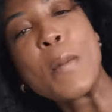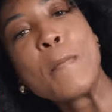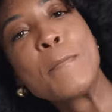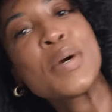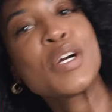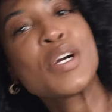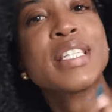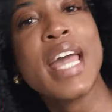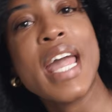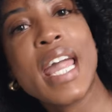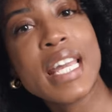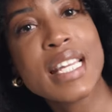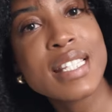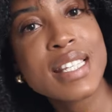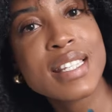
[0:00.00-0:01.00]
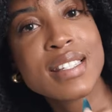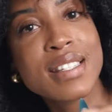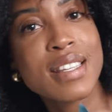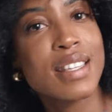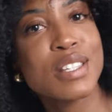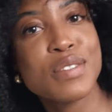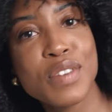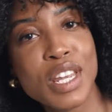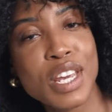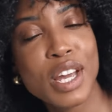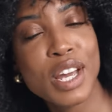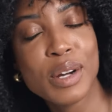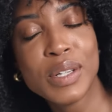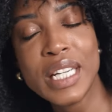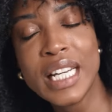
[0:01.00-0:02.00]
pertains to this
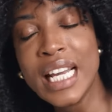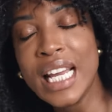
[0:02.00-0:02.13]
video.